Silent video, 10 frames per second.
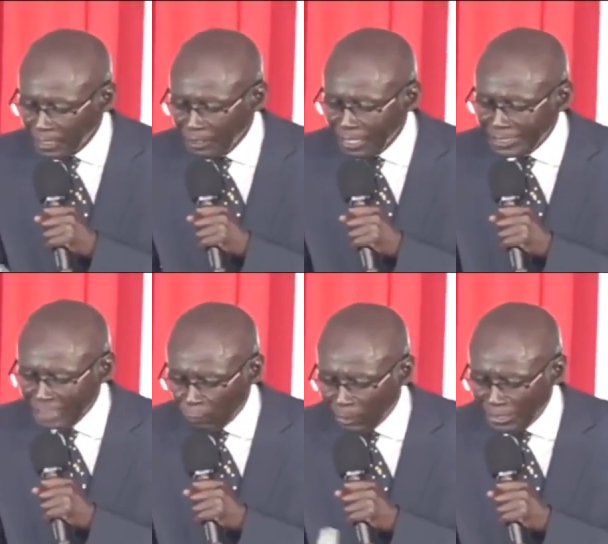As I
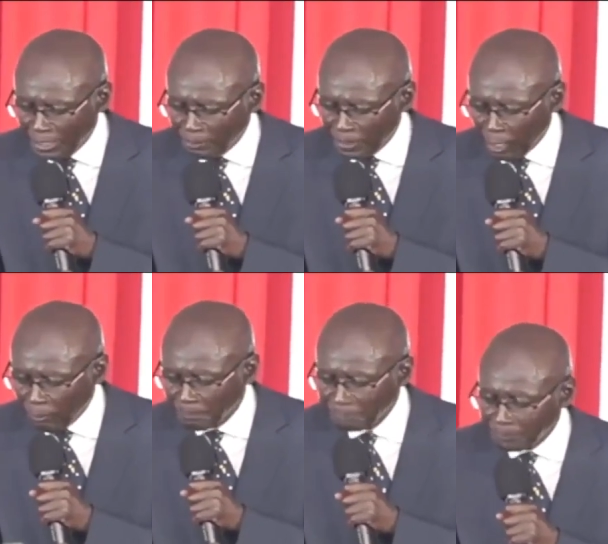wind up now,
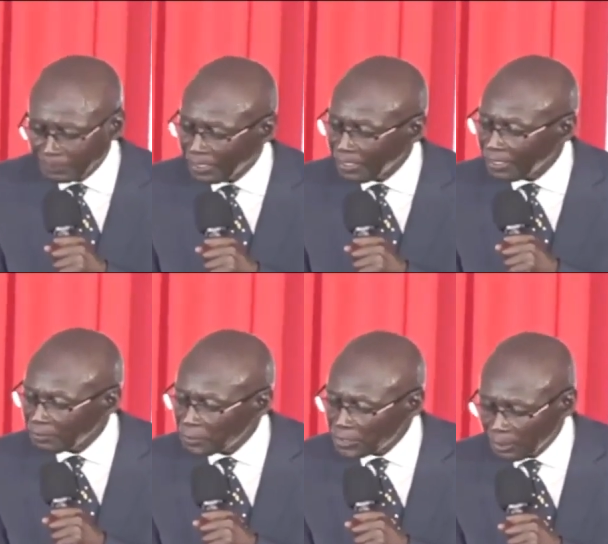
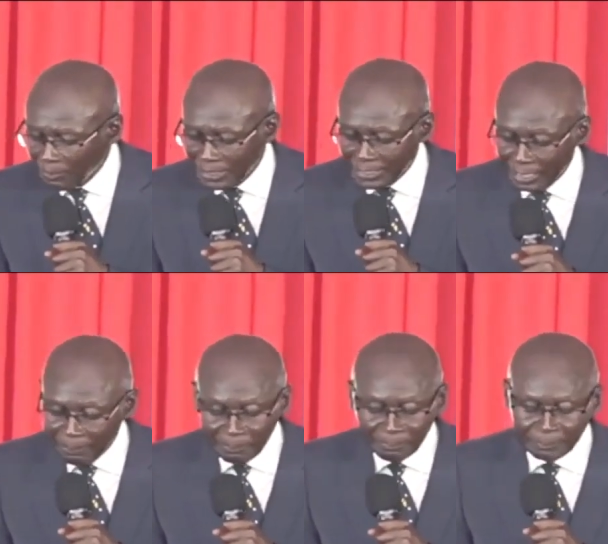seen my time.
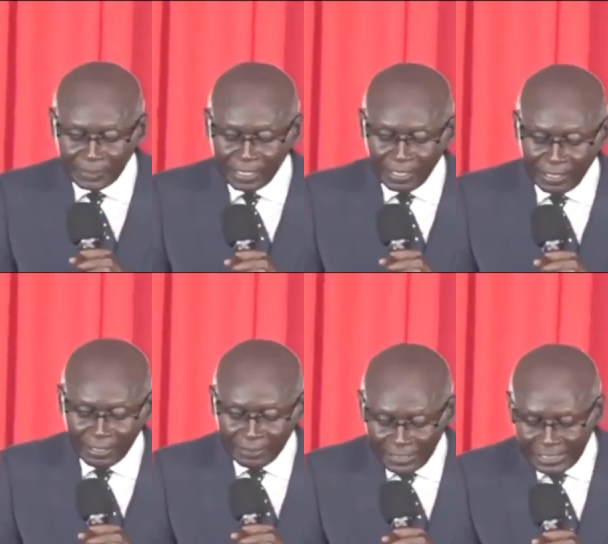
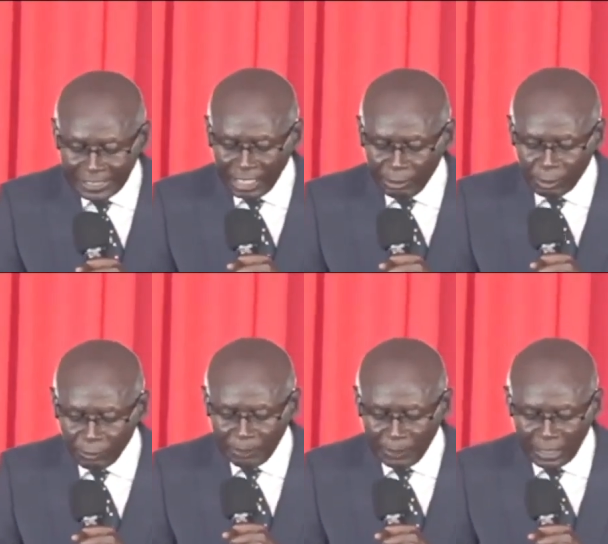This is how it
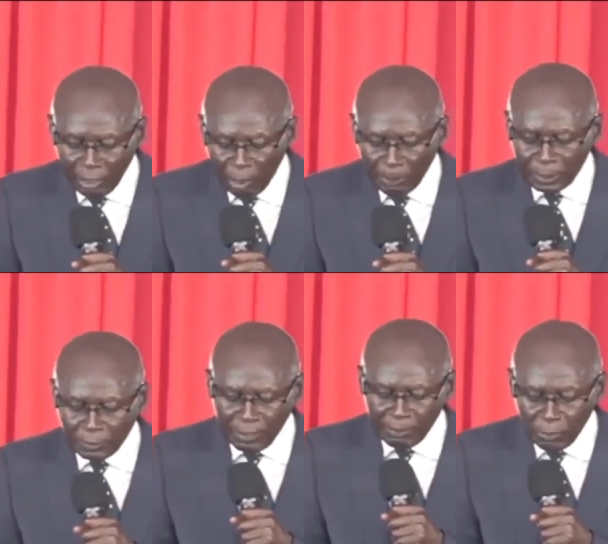will be. Open to
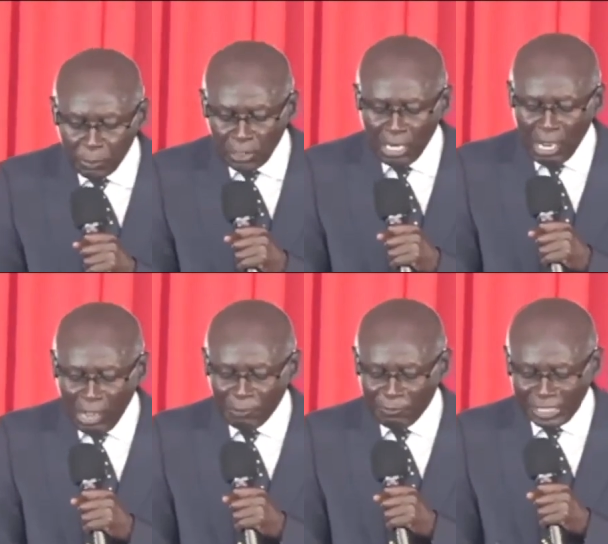the book
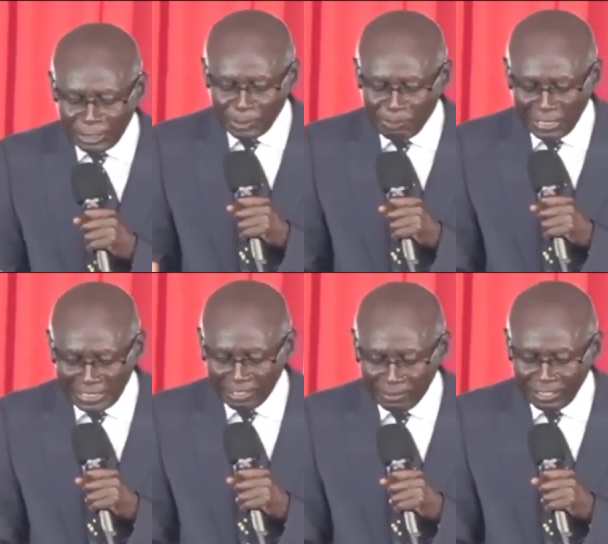of 2
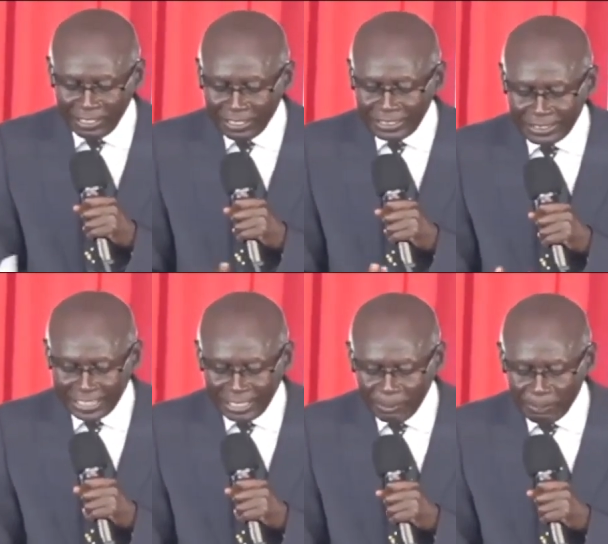
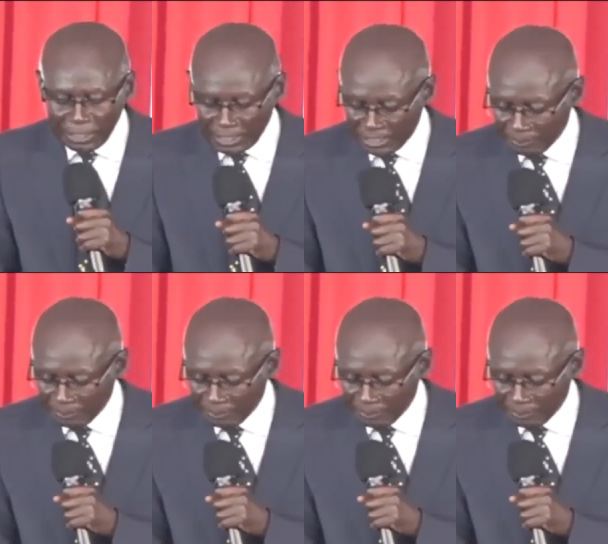Peter,